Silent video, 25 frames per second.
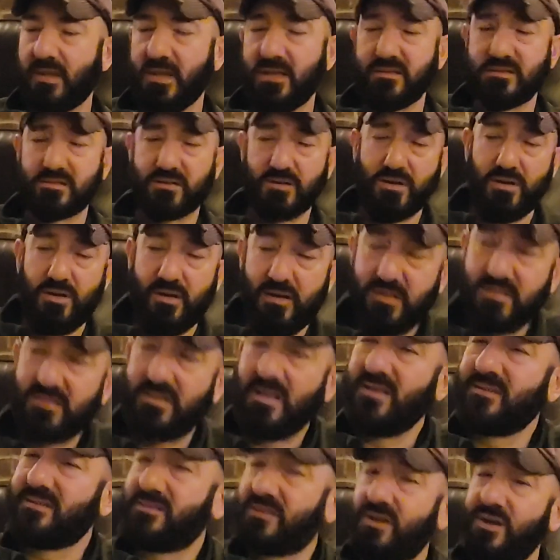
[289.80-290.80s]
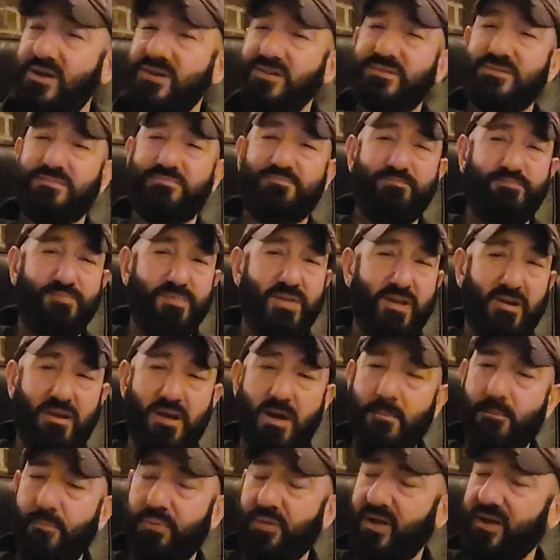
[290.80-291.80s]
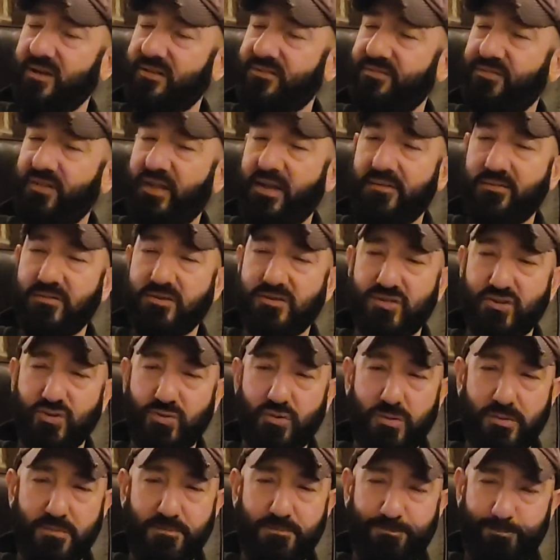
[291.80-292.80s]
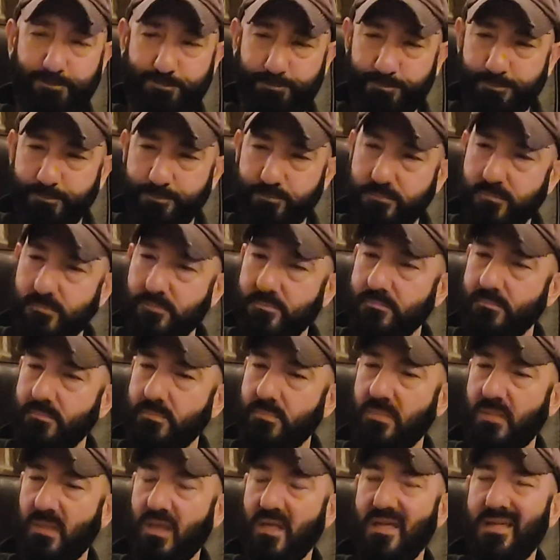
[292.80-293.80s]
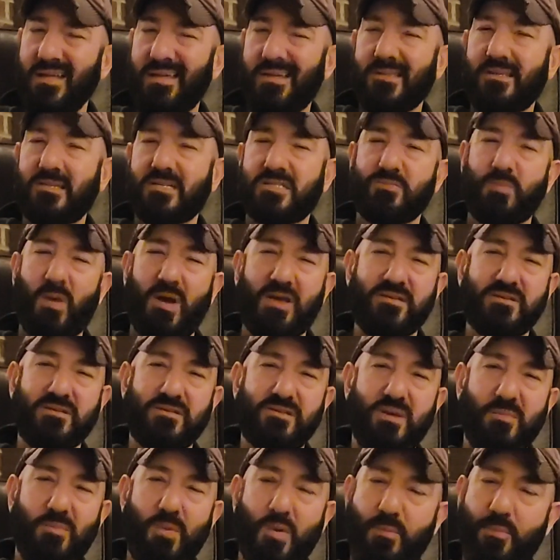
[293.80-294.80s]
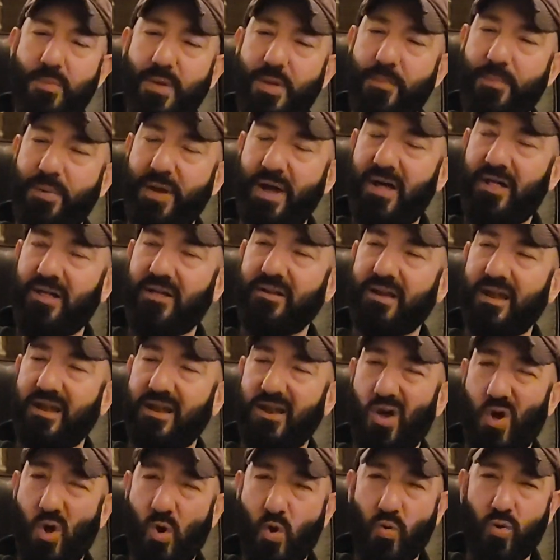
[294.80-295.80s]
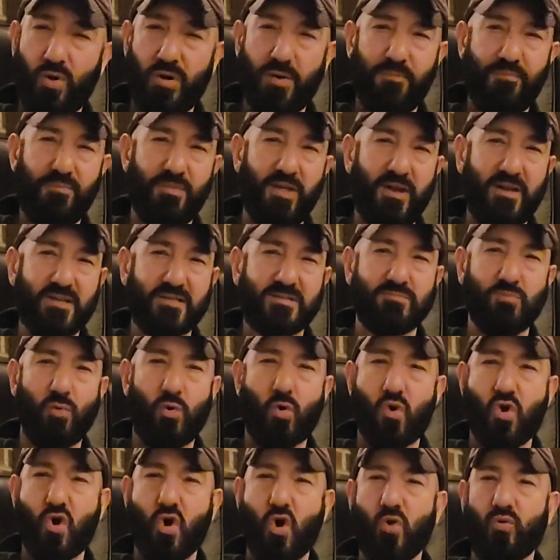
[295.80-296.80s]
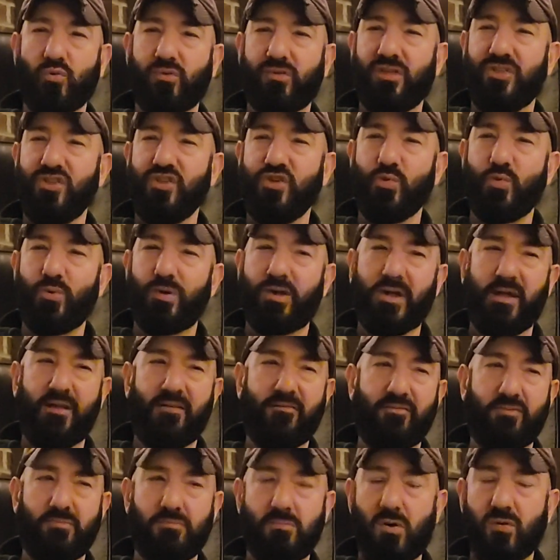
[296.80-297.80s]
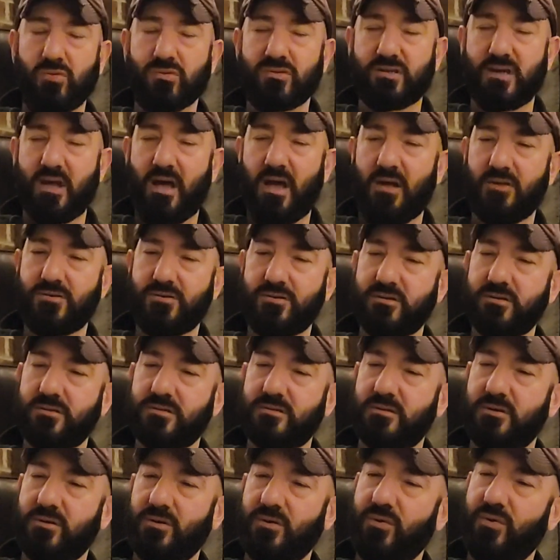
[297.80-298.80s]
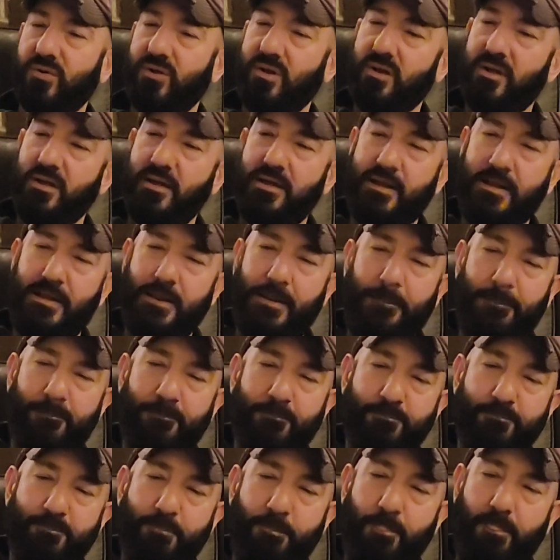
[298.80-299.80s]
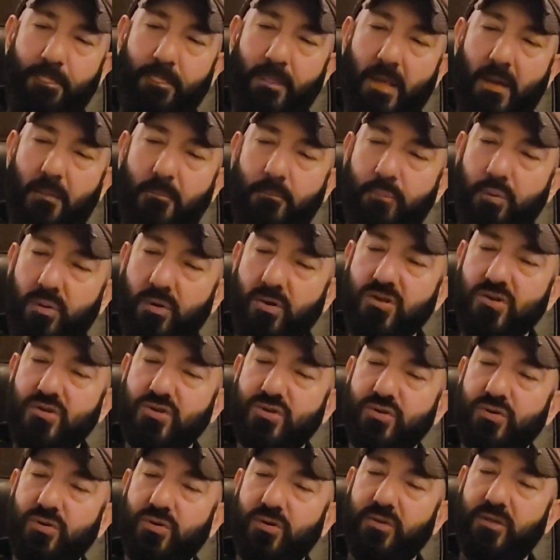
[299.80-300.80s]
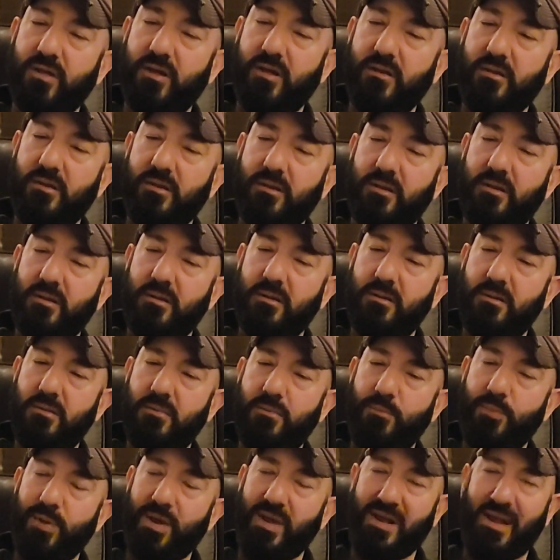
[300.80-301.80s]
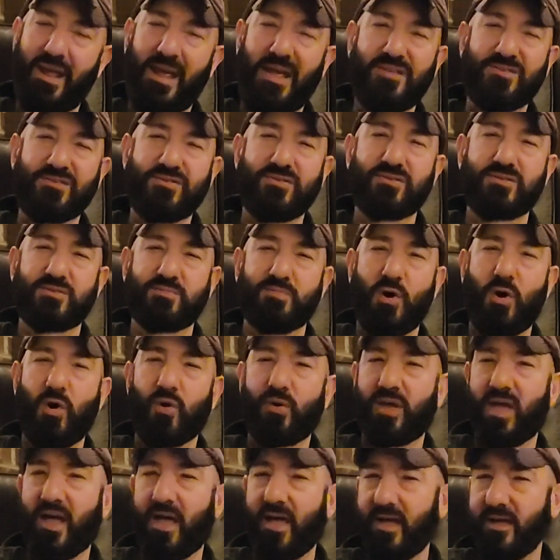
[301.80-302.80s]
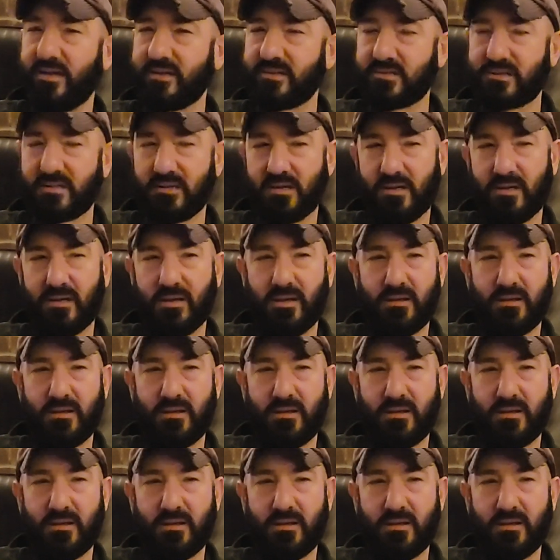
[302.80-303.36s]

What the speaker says: It's good. It's complex flavors to it. The spices come in mid-palate and the oak. And it's more oak than you would get from most scotches. So I'm pretty sure that being aged in small cask,